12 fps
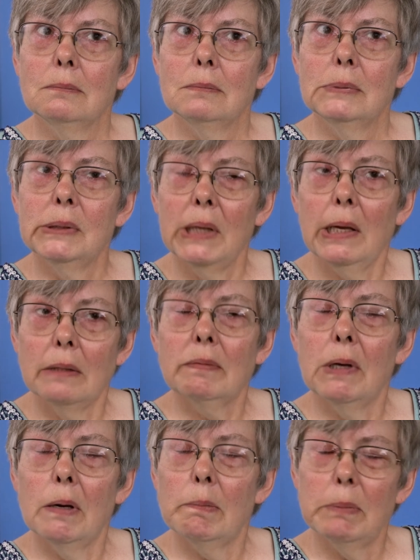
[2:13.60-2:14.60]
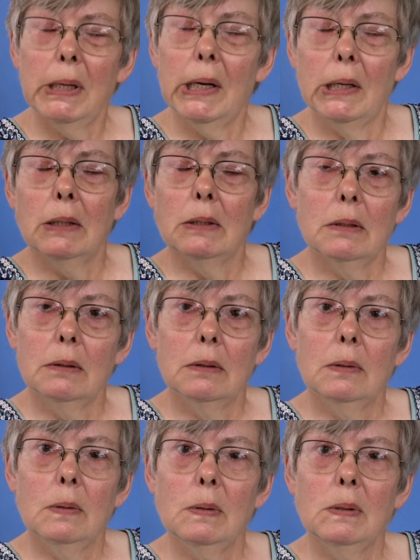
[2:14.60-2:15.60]
scared of going blind
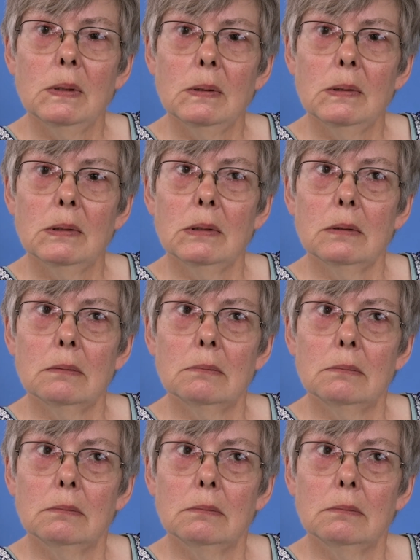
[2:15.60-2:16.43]
because